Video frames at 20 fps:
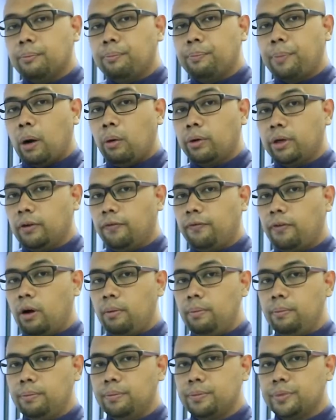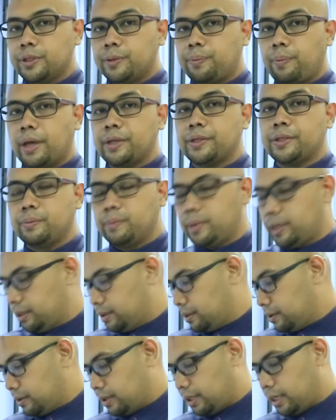powder form specimen.
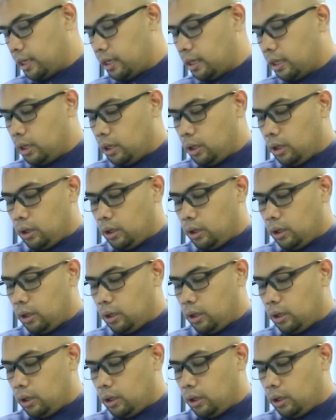Okay,